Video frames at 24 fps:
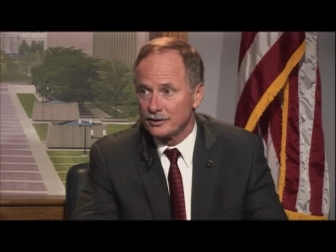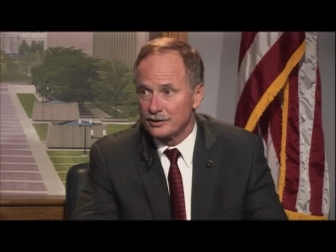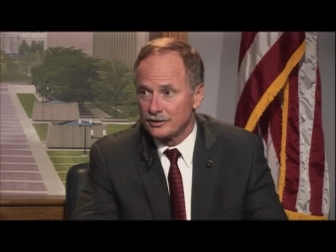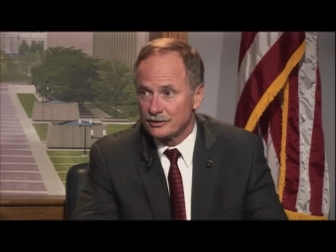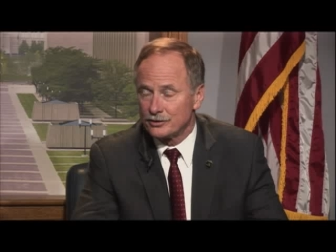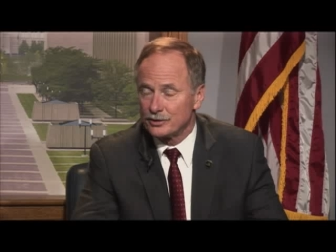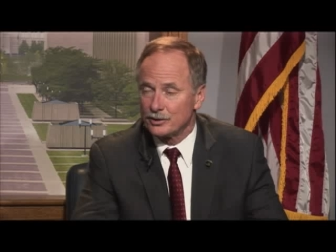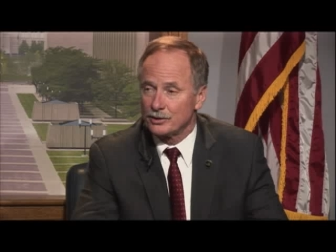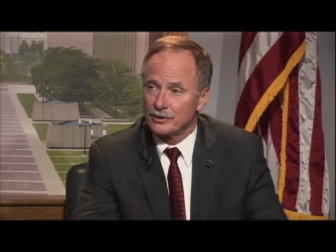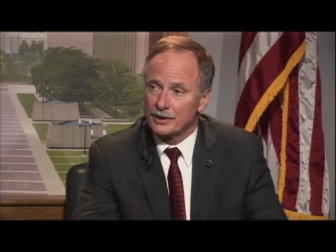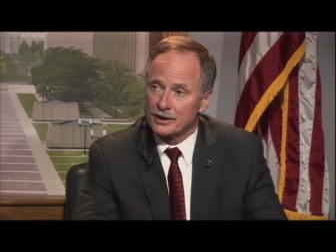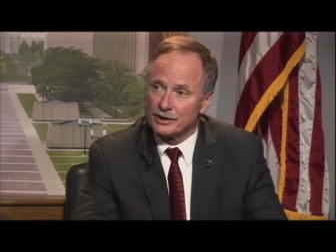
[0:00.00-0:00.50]

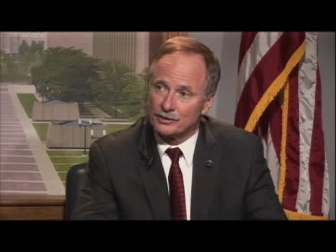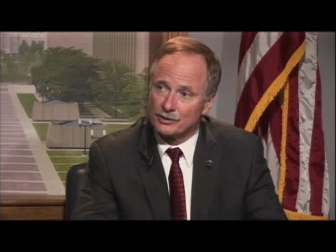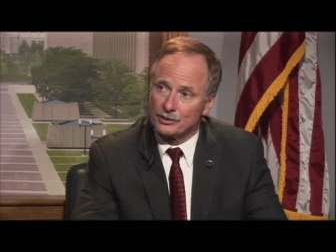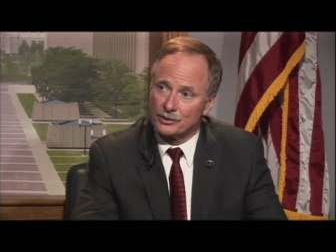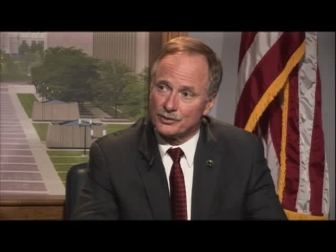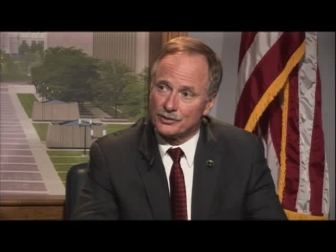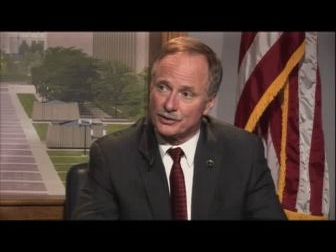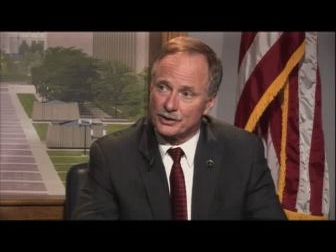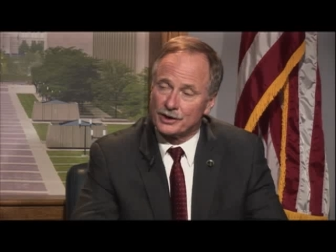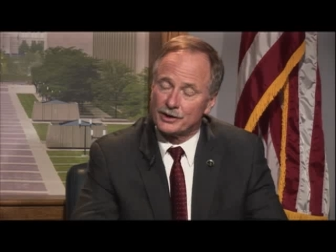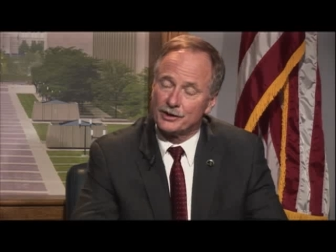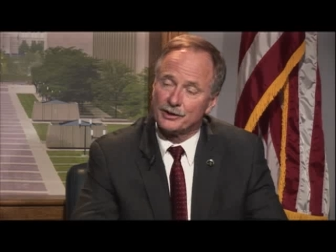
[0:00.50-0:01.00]
so that
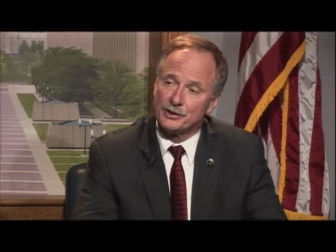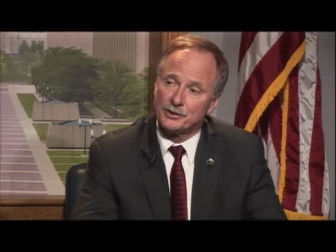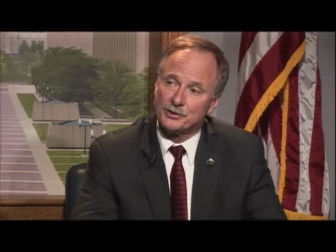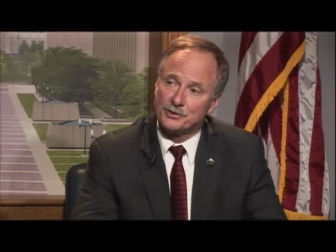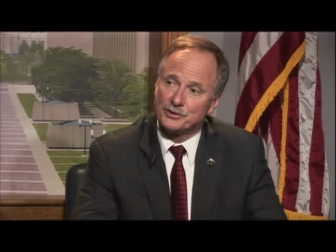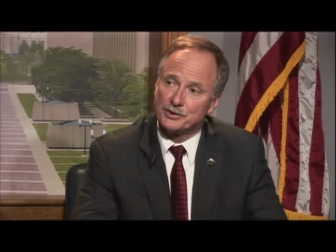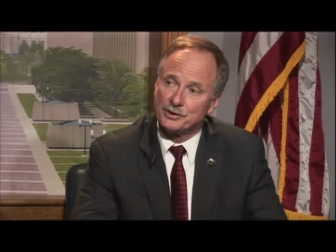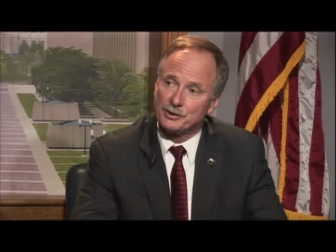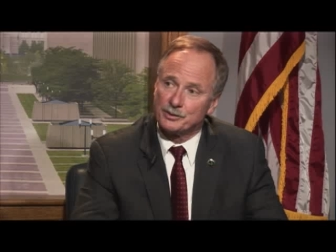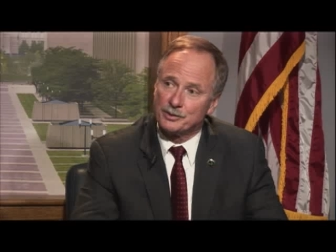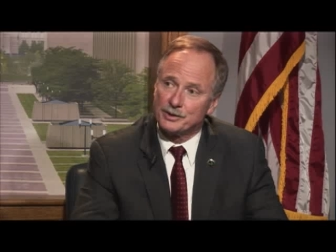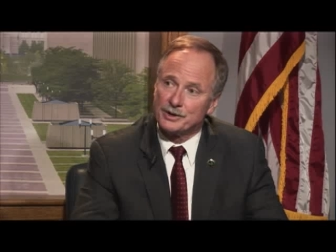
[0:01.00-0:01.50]
those that are
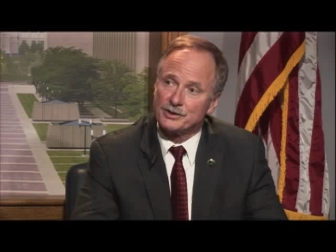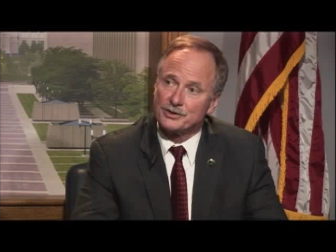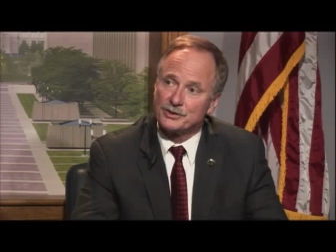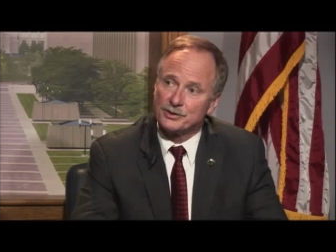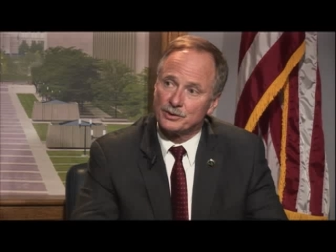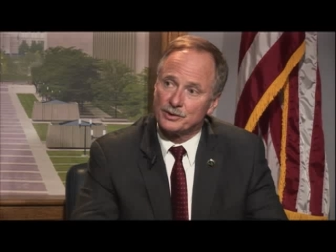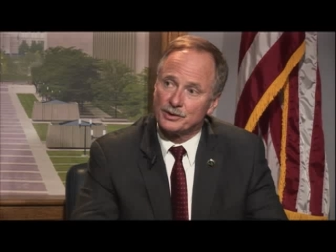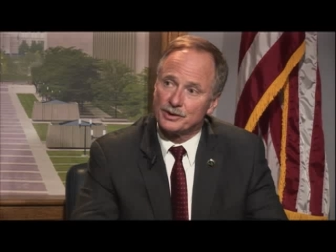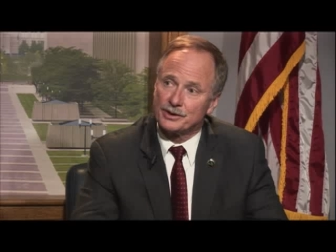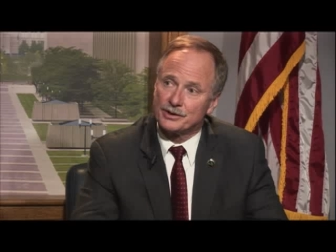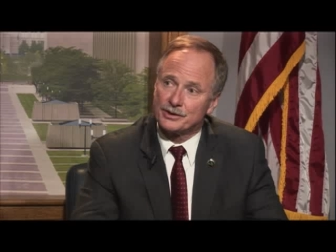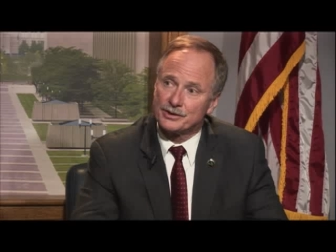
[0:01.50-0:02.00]
using the
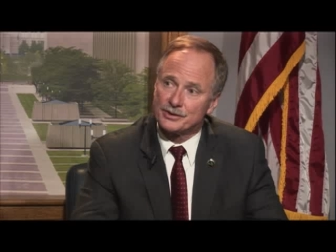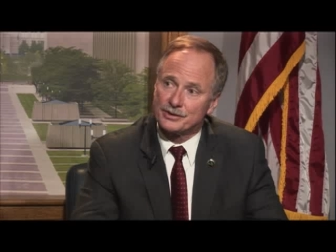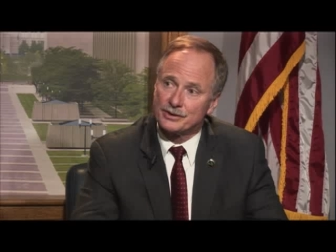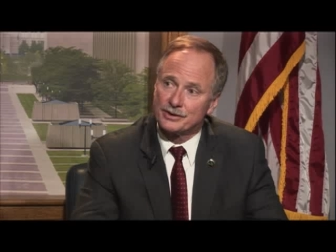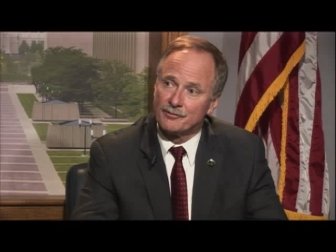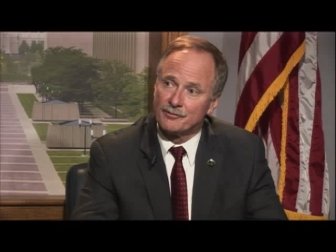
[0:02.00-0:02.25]
resource